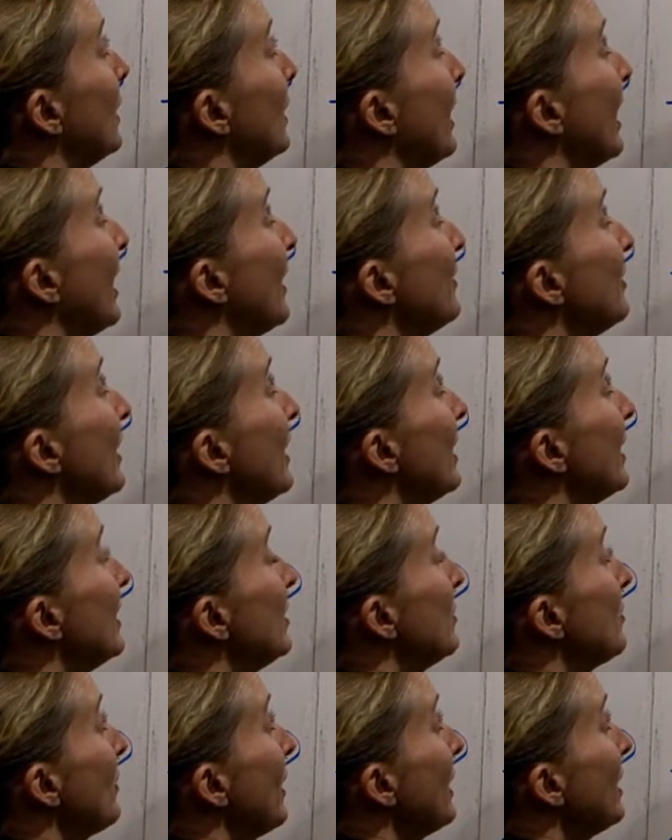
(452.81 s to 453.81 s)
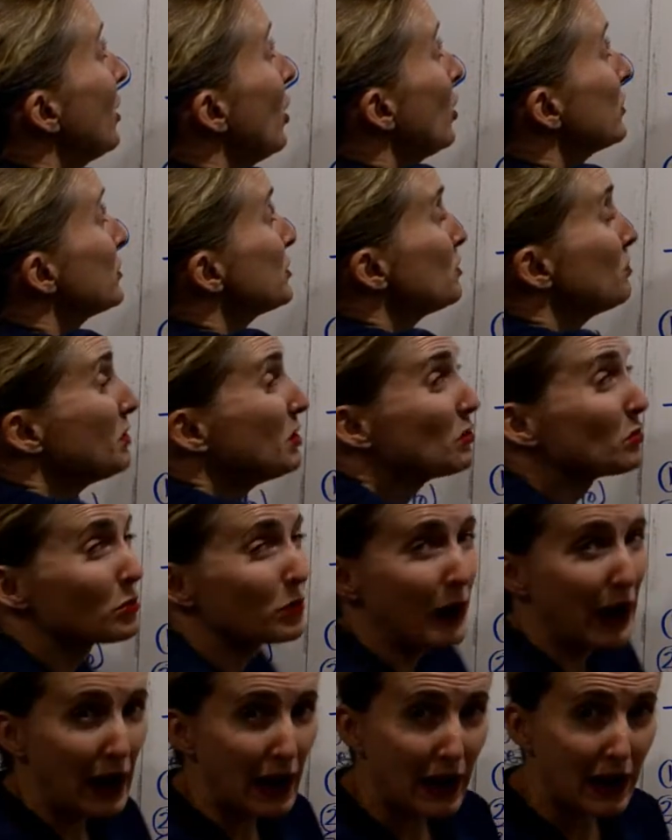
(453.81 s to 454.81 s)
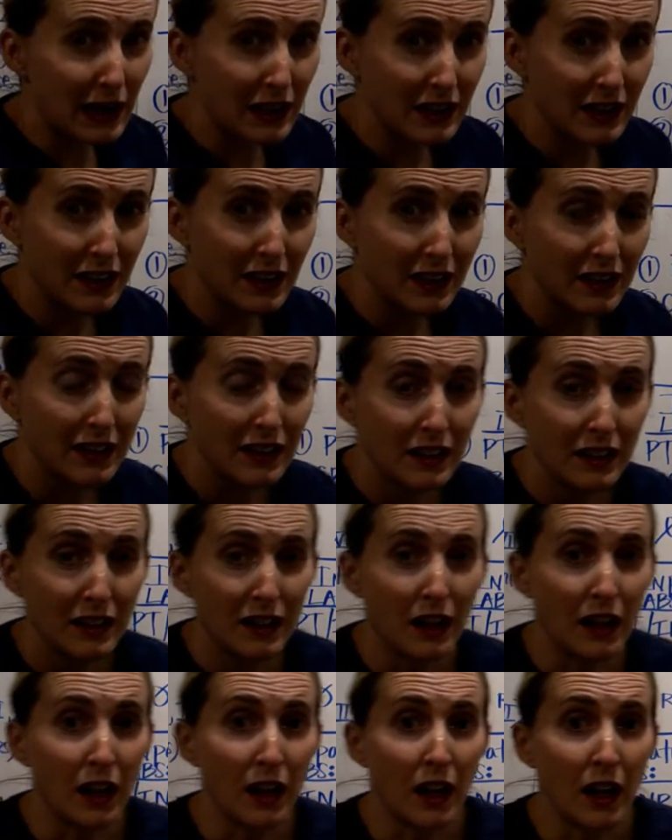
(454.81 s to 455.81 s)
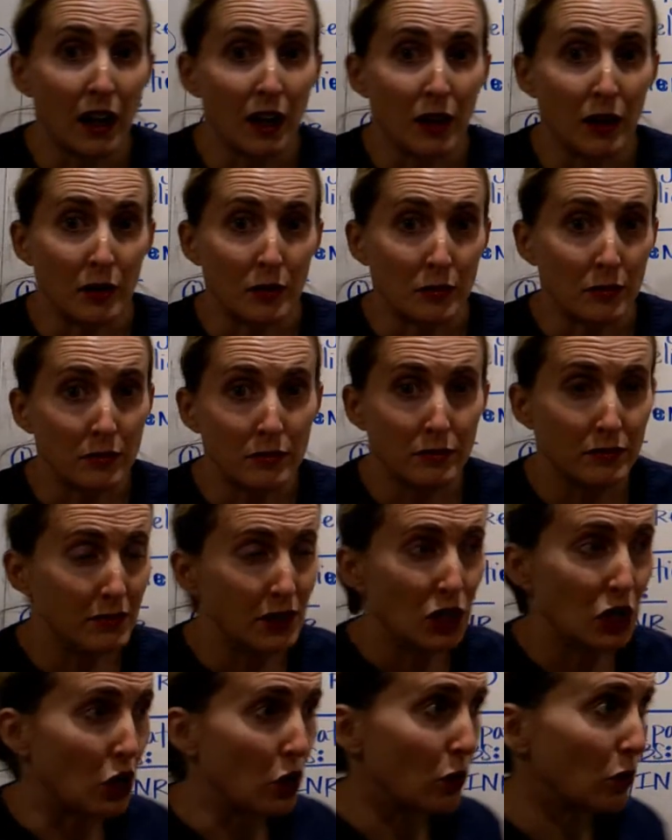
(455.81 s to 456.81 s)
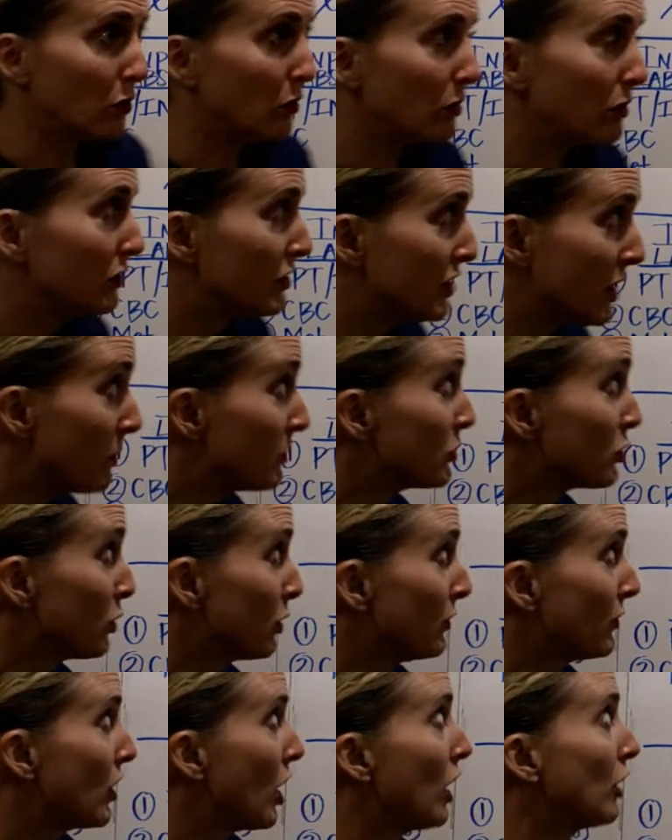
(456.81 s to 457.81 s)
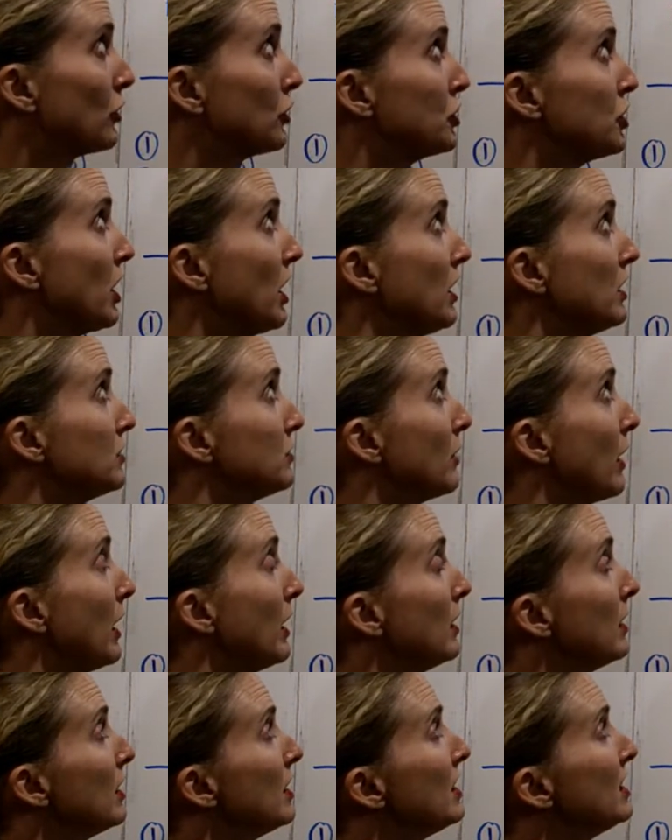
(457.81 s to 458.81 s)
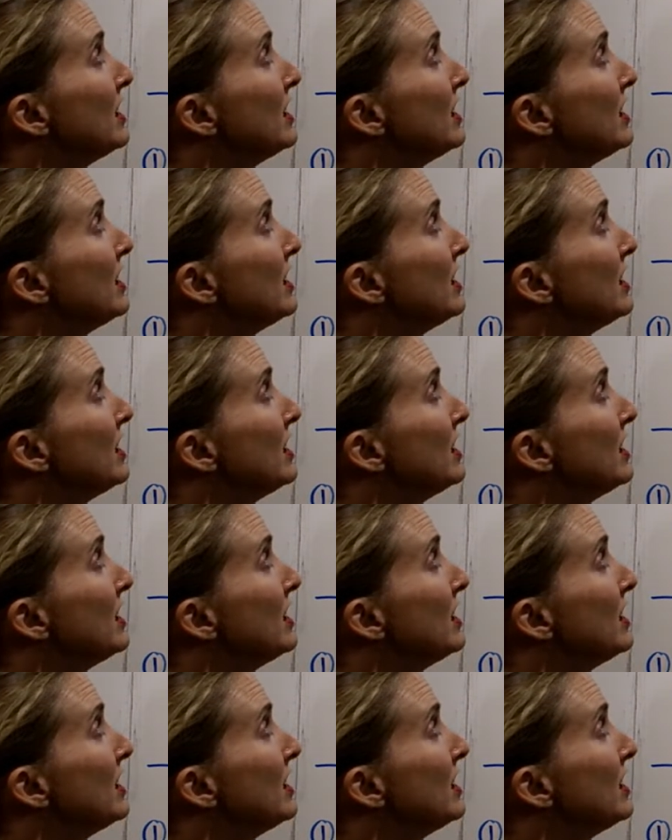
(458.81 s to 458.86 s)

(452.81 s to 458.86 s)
And then it might also be red, some sort of color change, right?